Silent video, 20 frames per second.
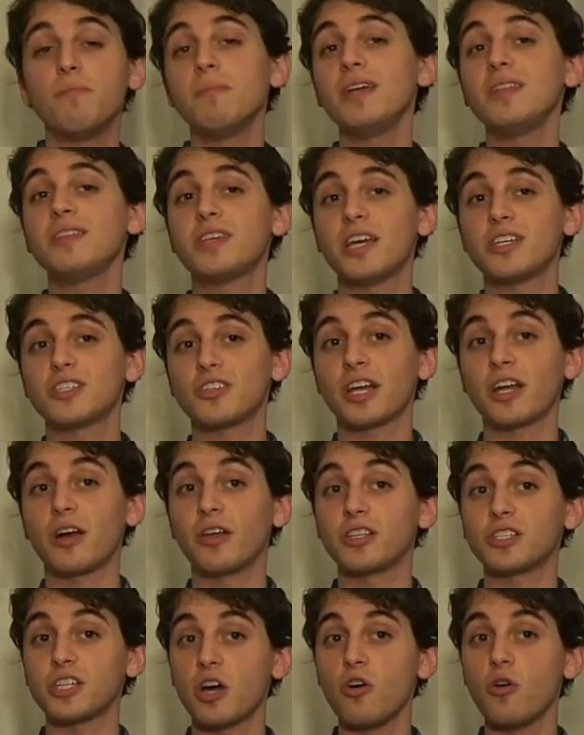the mead tastes like
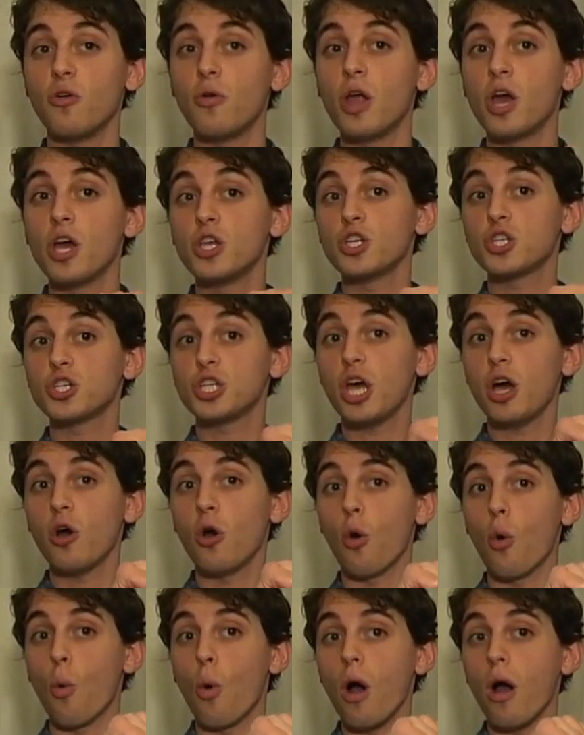on its own.
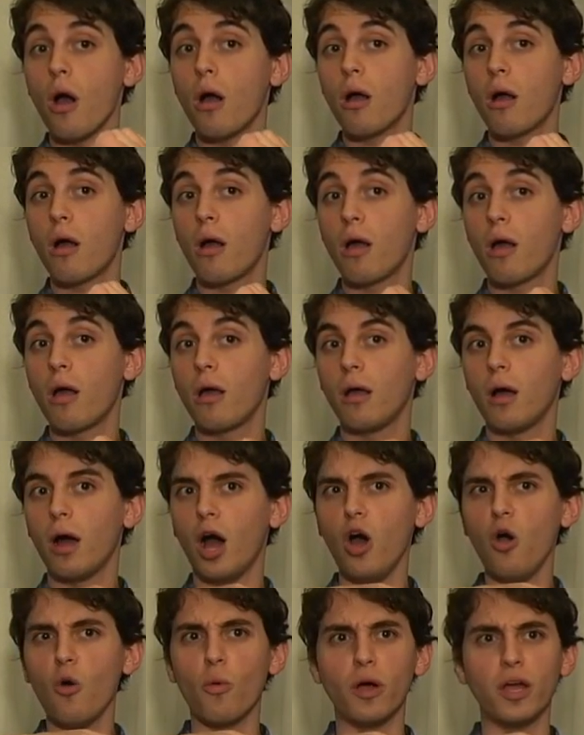So,
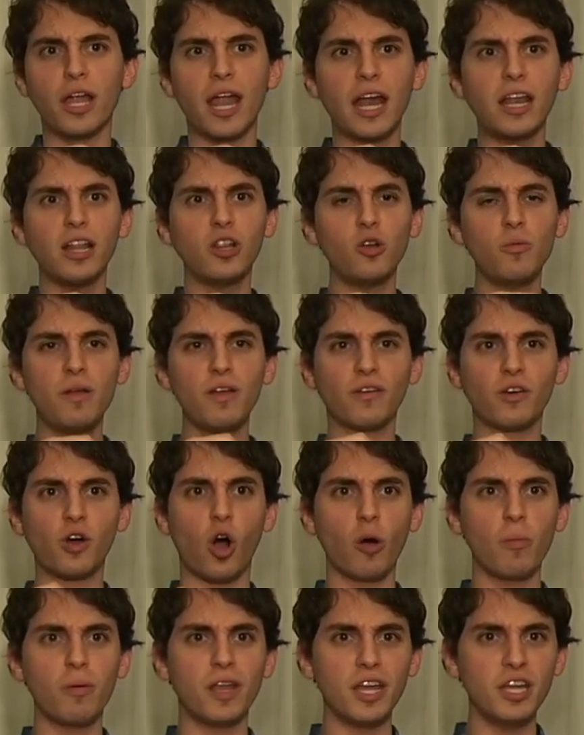oh, it had a little bit of
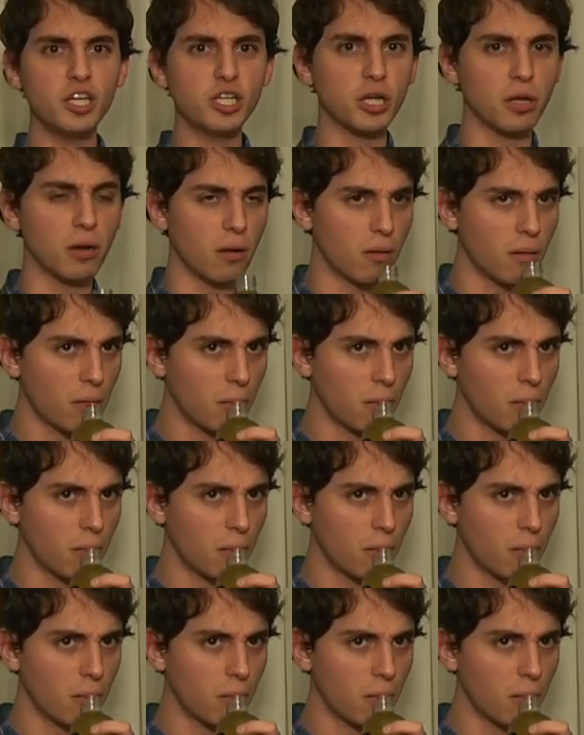carbonation.